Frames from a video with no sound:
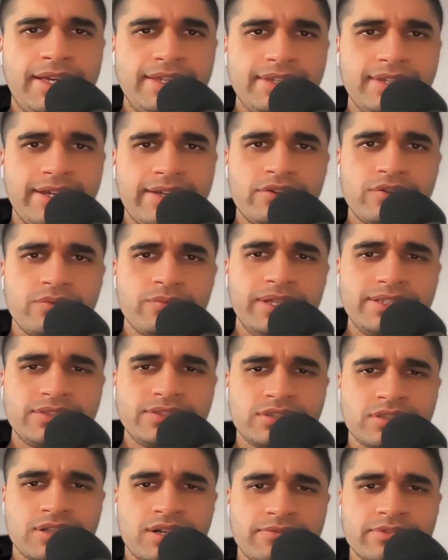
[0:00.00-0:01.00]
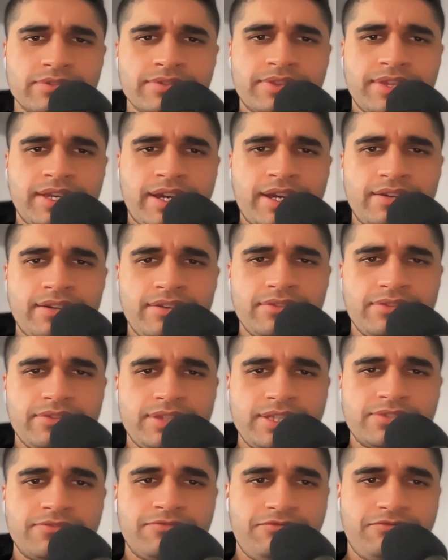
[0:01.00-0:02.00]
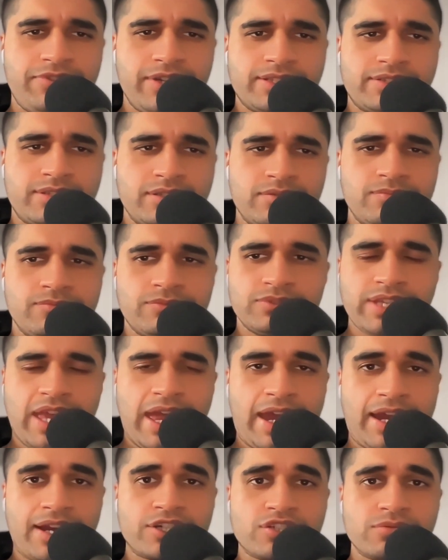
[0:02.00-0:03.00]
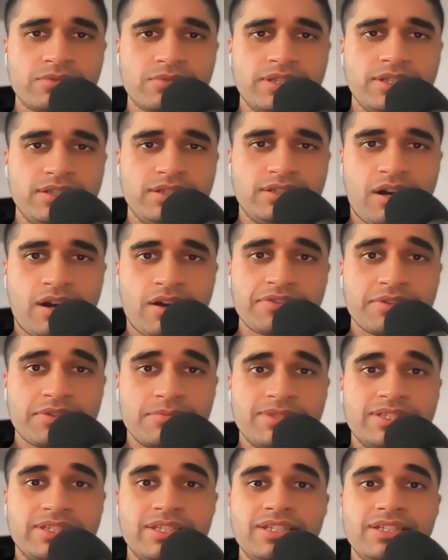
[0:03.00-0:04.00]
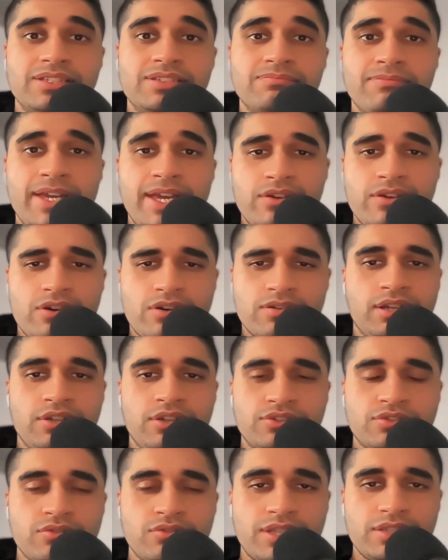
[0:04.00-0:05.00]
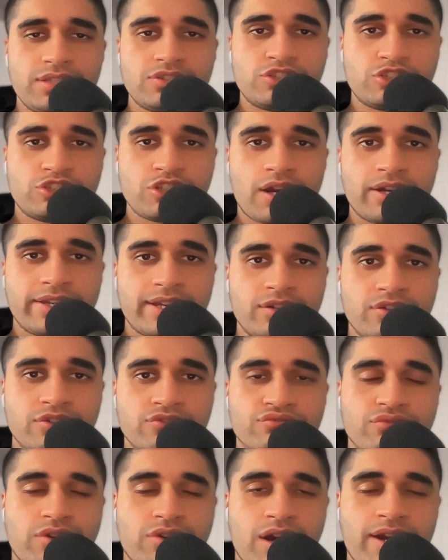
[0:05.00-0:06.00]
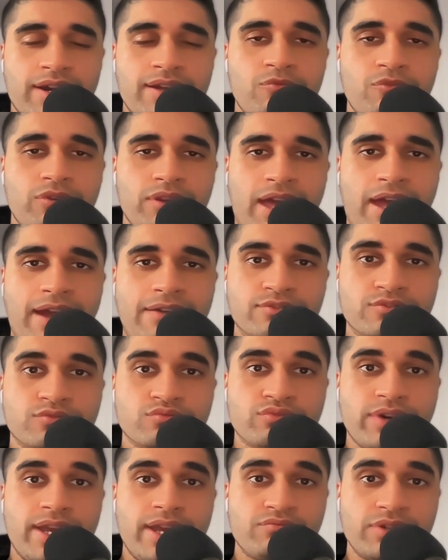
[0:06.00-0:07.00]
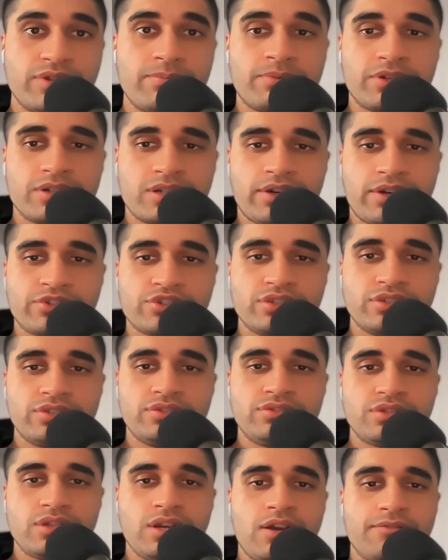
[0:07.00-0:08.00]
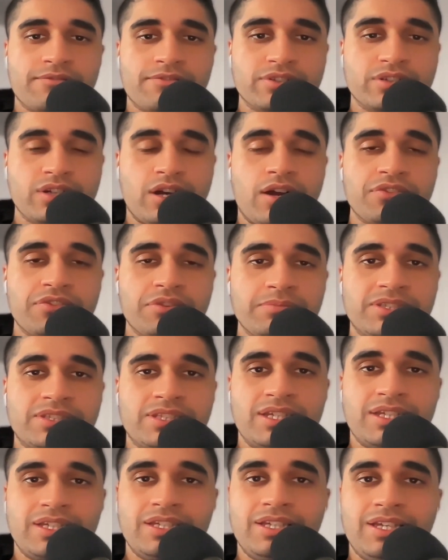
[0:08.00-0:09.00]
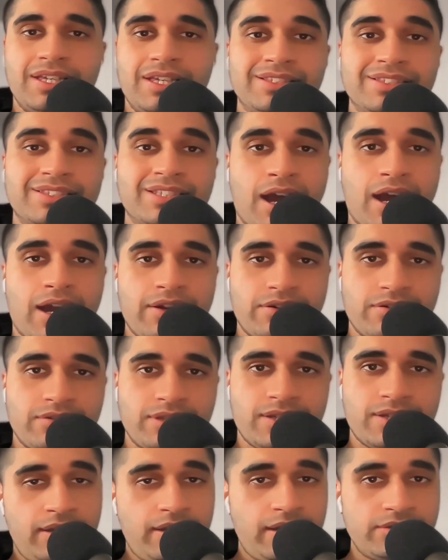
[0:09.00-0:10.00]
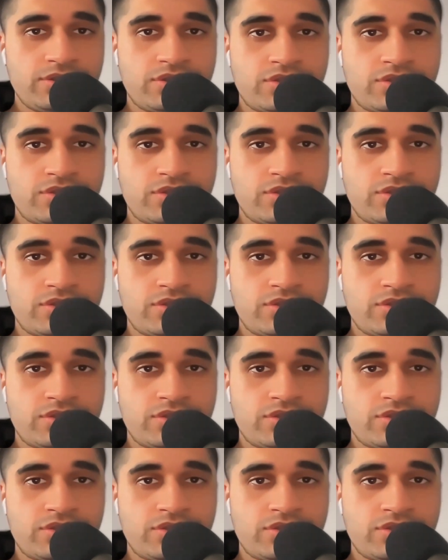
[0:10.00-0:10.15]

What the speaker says: Later, we discover that this victim was actually Gotham City's mayor. So this shocking crime will have great repercussions for Gotham City entirely. And